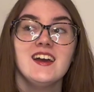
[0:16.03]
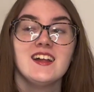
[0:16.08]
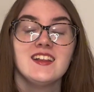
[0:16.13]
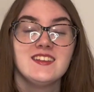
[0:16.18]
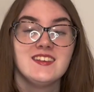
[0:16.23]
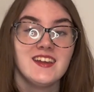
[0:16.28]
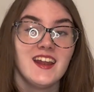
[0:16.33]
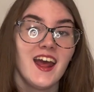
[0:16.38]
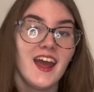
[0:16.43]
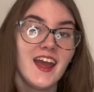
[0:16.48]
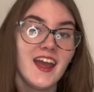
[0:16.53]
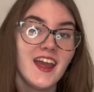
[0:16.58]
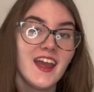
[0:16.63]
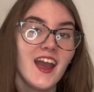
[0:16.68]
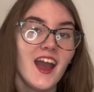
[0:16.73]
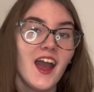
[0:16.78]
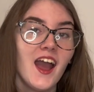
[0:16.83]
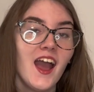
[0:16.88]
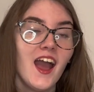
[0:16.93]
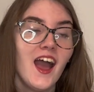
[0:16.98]

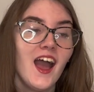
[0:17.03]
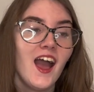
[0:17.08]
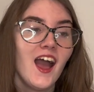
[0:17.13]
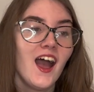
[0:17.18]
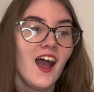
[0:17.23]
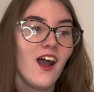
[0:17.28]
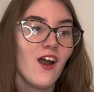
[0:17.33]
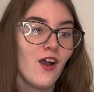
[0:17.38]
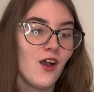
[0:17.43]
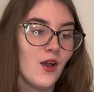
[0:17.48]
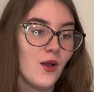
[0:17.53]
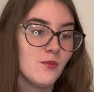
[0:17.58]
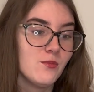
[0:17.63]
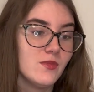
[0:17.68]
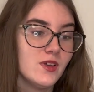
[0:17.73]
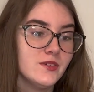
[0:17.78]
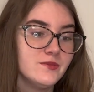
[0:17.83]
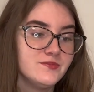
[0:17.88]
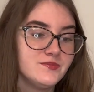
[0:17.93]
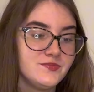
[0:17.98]
Today,
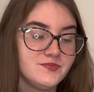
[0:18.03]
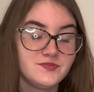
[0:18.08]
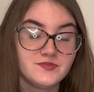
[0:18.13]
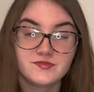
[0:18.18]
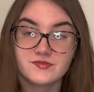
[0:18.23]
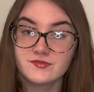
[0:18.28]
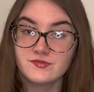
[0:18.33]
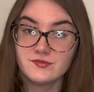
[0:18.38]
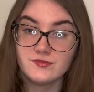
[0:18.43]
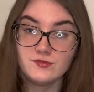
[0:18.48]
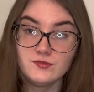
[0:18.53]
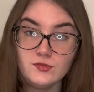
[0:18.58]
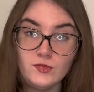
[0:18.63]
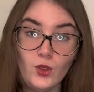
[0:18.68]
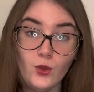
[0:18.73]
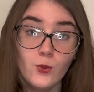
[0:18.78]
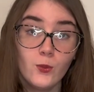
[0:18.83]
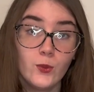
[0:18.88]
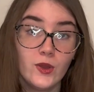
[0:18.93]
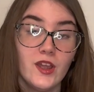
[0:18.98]
um,
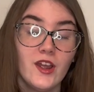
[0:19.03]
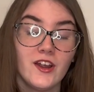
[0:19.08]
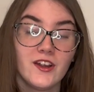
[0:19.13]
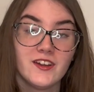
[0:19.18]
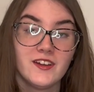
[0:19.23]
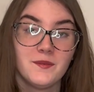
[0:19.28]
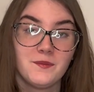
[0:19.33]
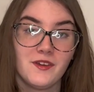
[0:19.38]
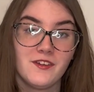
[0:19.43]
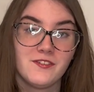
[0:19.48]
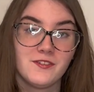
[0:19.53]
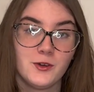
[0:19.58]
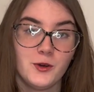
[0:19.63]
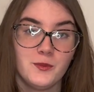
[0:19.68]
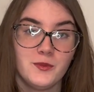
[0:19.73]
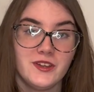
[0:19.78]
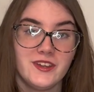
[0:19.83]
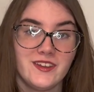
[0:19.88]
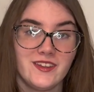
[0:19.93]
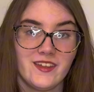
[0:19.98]
we are going to be
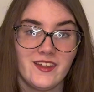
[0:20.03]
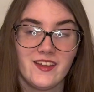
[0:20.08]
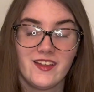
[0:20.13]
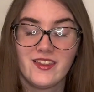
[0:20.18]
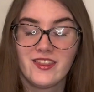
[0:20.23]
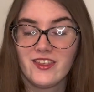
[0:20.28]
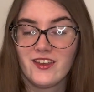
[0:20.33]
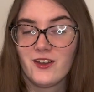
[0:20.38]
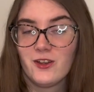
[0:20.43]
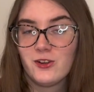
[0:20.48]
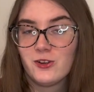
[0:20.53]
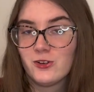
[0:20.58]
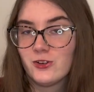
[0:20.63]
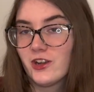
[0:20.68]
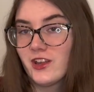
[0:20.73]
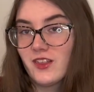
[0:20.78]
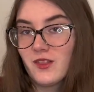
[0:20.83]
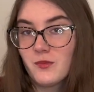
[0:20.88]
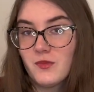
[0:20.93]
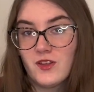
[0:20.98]
filming the
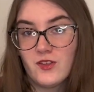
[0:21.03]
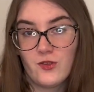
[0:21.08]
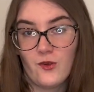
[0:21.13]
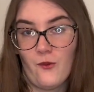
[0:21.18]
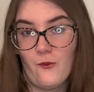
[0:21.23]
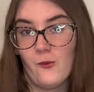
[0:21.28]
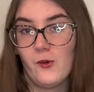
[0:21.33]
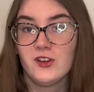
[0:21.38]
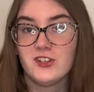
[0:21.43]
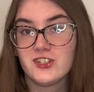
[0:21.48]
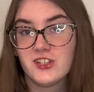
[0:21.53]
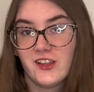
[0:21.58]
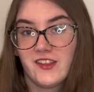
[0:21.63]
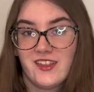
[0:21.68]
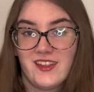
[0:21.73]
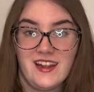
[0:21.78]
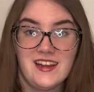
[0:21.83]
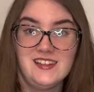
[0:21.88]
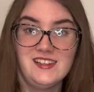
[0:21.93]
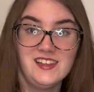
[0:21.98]
Christmas
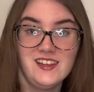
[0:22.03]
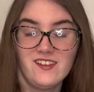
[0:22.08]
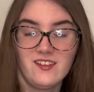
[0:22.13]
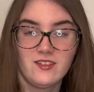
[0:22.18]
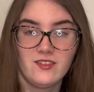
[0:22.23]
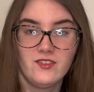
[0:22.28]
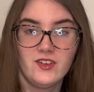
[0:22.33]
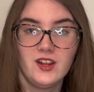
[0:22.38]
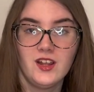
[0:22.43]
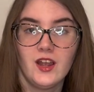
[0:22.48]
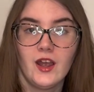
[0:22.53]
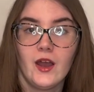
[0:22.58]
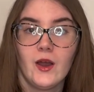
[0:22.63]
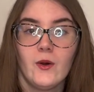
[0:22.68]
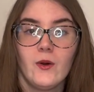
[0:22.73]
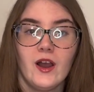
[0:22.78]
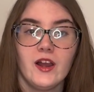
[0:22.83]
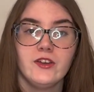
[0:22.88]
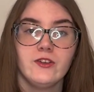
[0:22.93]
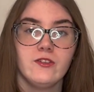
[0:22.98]
wishlist ideas
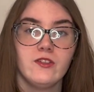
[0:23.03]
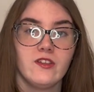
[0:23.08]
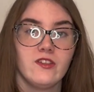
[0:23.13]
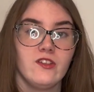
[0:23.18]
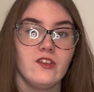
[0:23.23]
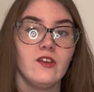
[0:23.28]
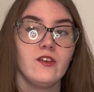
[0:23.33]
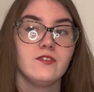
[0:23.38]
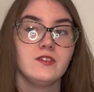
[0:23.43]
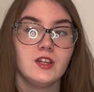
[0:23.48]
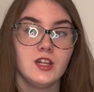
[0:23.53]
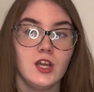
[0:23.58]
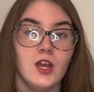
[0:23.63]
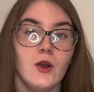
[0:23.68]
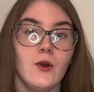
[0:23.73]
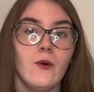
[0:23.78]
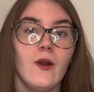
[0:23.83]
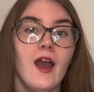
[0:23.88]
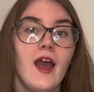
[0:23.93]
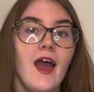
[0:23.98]
video. I do this
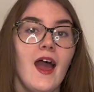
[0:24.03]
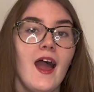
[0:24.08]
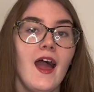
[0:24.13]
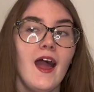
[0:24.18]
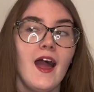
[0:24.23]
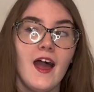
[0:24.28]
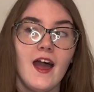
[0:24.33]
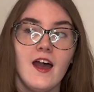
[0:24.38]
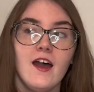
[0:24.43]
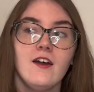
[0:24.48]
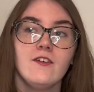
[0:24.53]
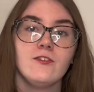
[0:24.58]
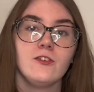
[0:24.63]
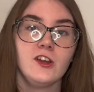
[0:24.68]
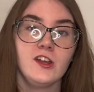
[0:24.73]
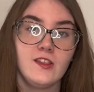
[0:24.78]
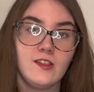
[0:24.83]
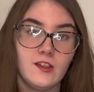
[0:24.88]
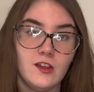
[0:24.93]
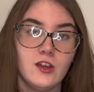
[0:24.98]
video
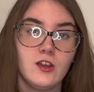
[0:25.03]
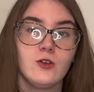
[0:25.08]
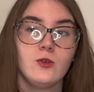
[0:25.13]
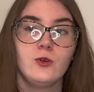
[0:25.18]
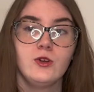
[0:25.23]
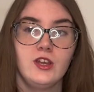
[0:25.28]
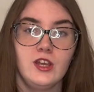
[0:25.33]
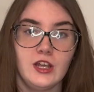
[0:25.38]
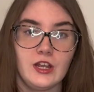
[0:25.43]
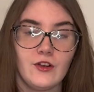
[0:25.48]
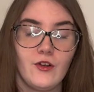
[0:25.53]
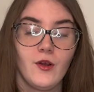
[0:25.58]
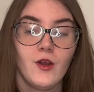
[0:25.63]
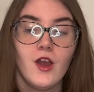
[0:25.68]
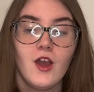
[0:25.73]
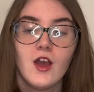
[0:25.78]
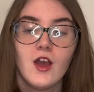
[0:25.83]
every single year.